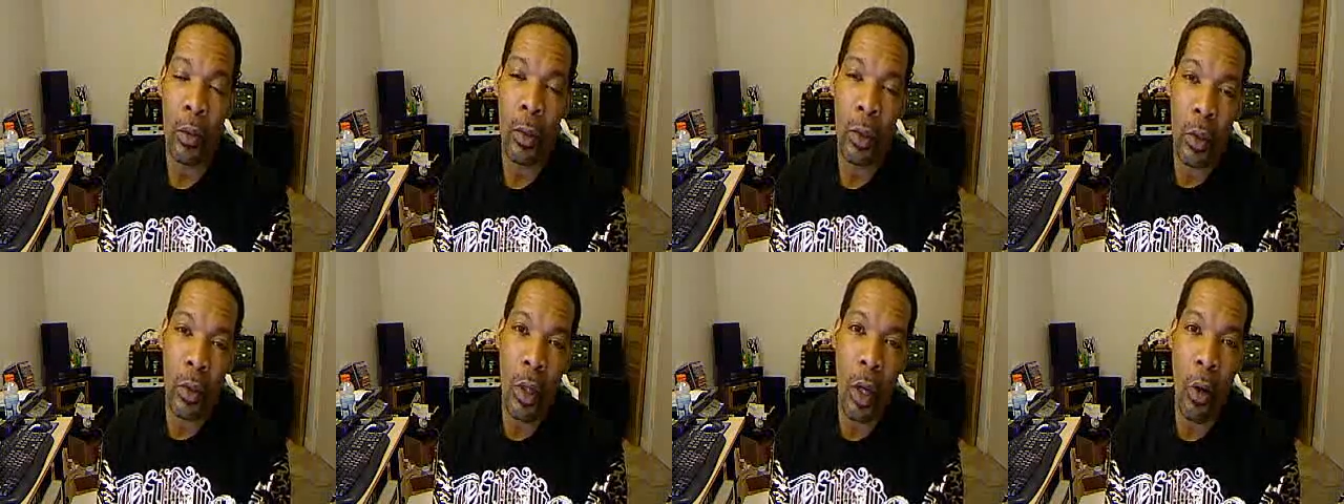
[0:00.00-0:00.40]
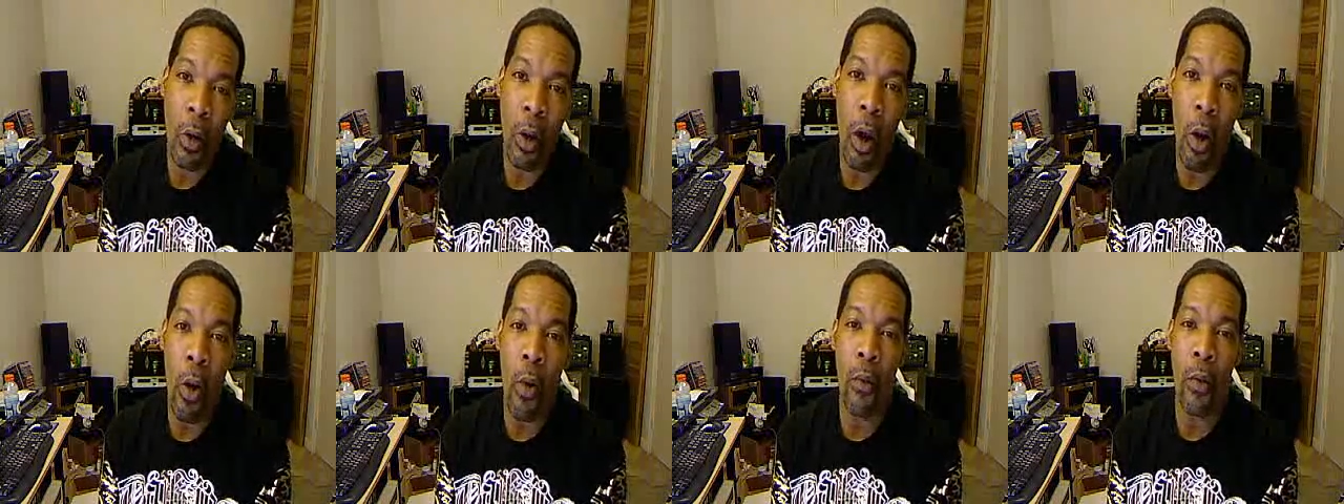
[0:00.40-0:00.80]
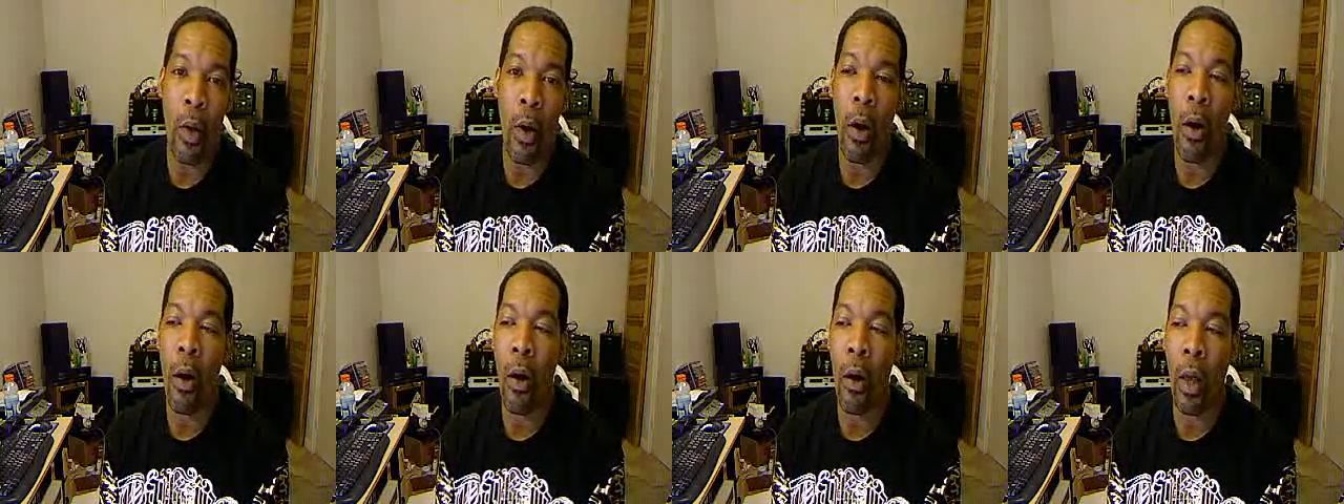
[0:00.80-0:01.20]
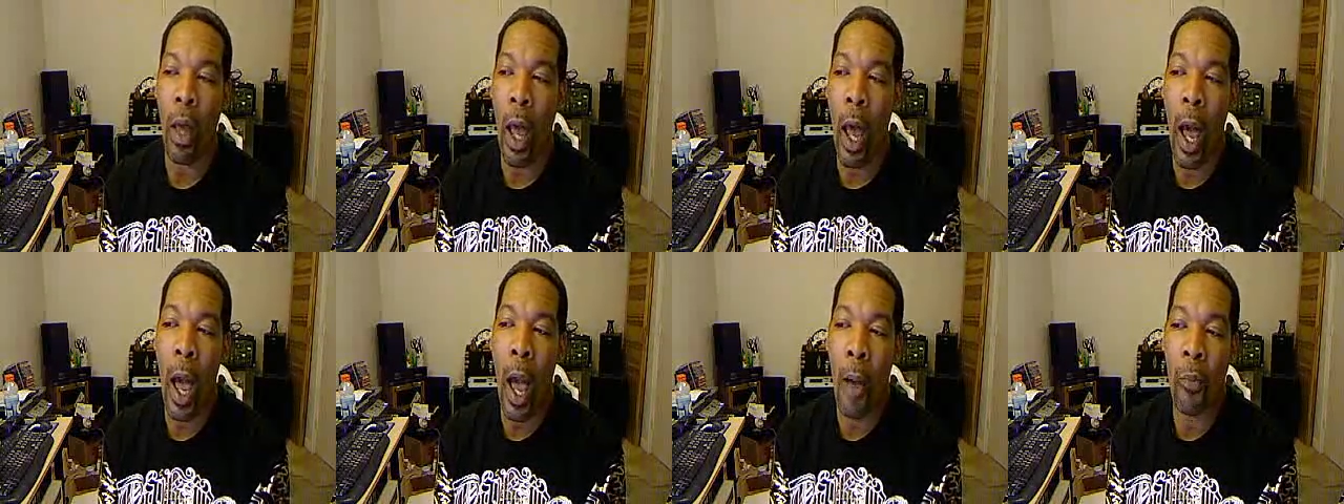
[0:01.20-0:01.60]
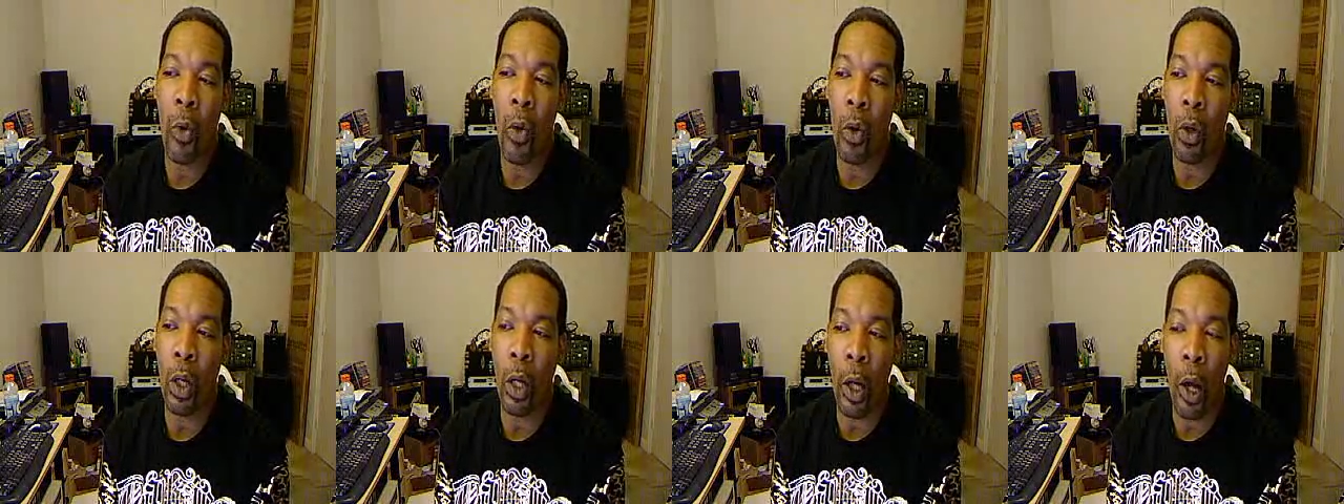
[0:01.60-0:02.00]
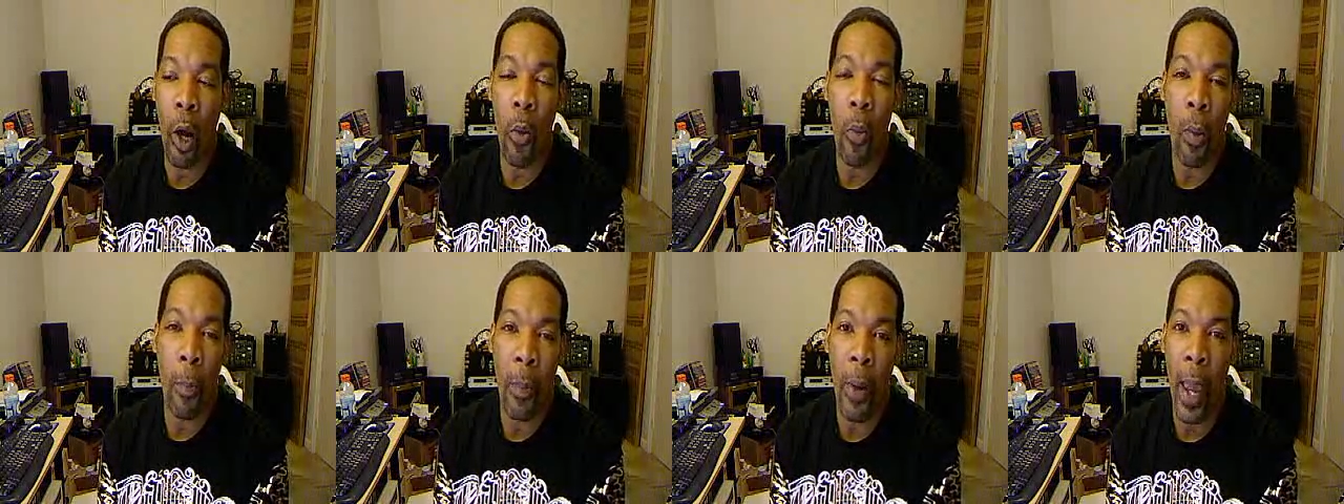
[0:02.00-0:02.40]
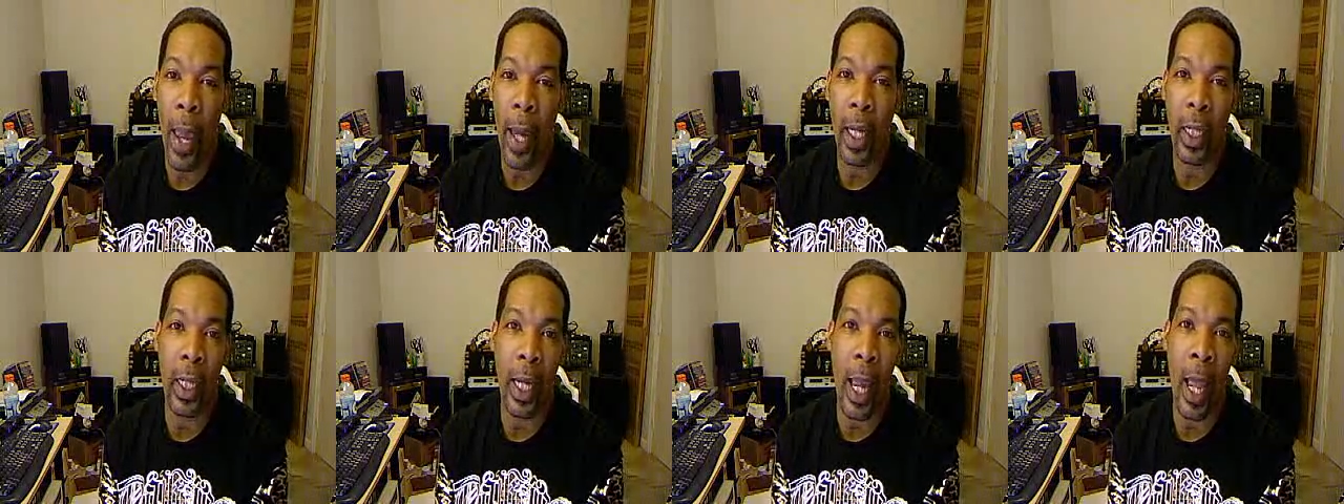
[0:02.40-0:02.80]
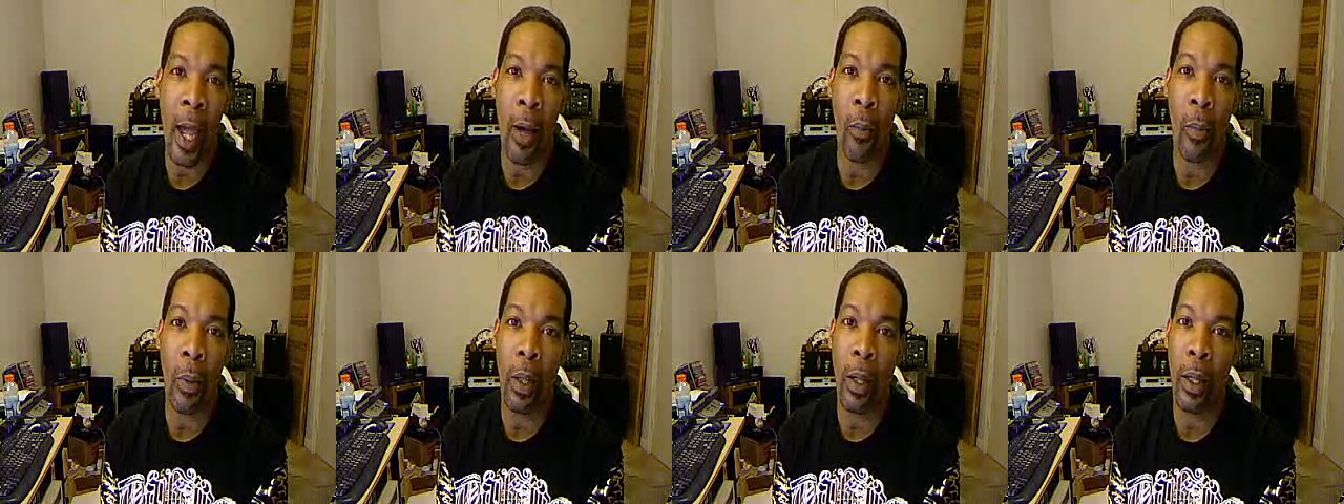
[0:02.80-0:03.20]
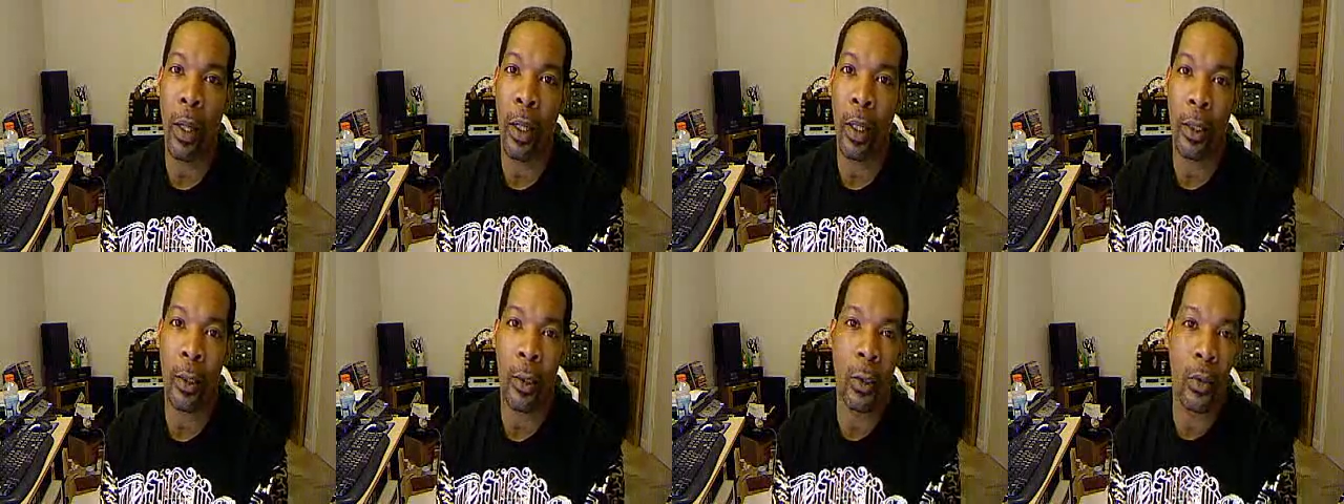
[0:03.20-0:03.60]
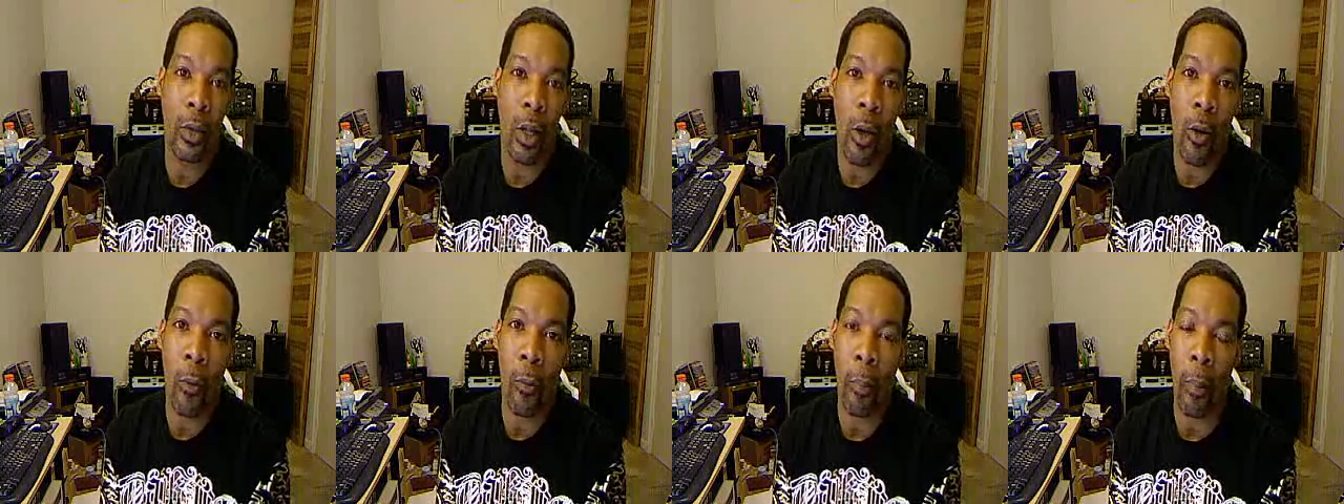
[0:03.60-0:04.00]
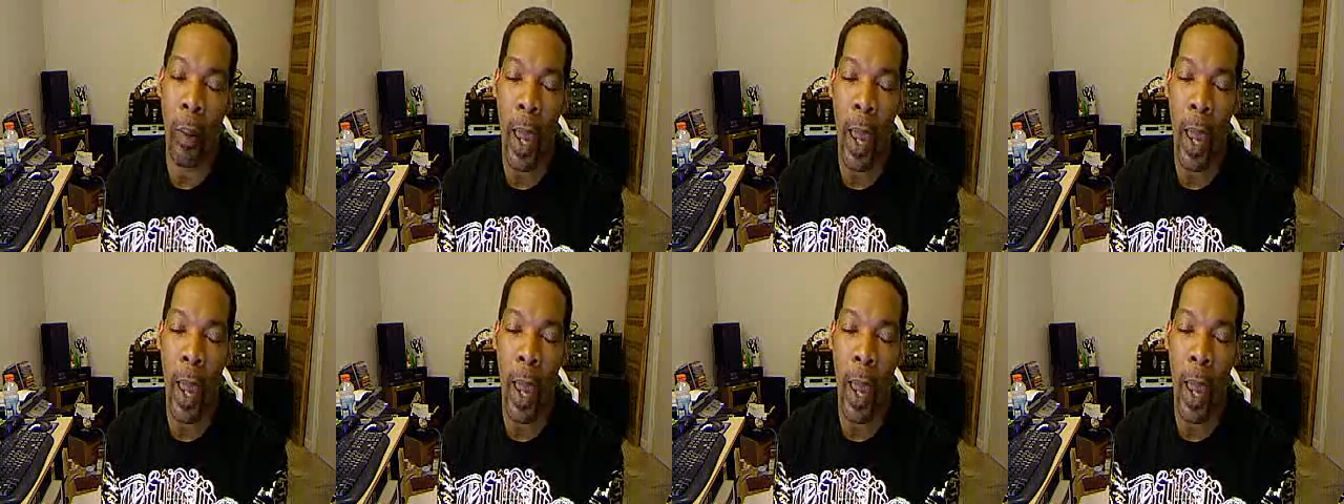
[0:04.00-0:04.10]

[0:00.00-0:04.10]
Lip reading: you know, overall, I'm gonna go with Pacquiao because you know